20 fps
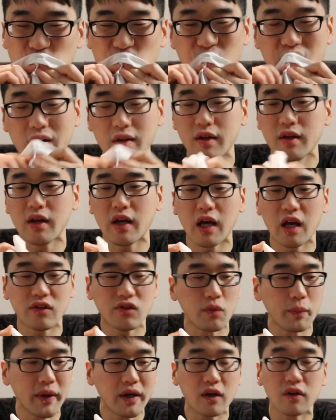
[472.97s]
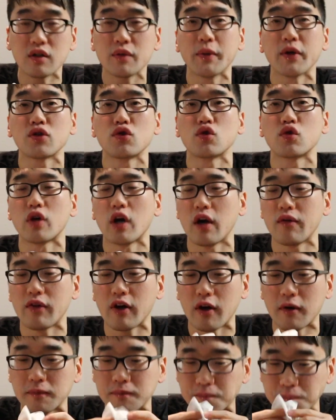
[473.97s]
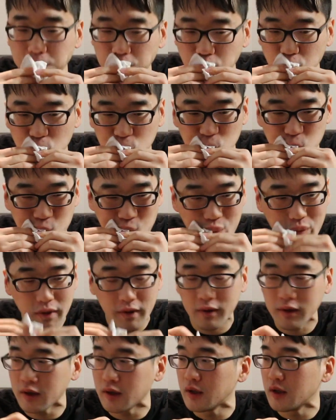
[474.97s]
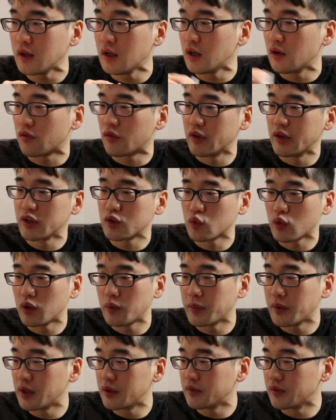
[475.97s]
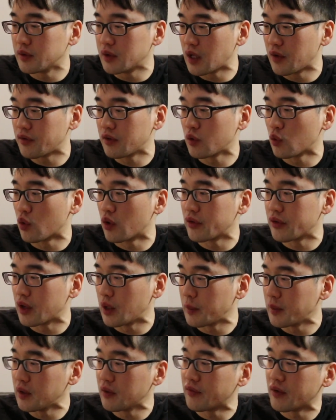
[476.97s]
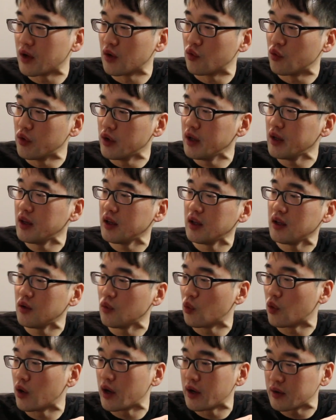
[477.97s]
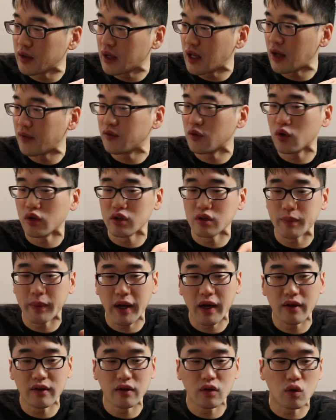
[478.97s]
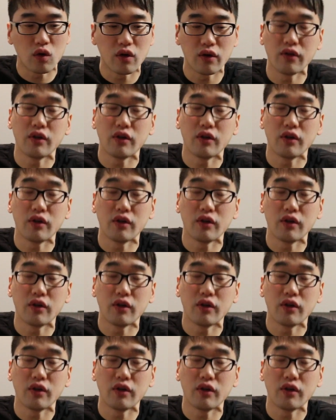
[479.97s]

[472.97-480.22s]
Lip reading: and I did have to make a special drive out for this one, but definitely worth it. I mean, if I really wanted to have donuts badly, or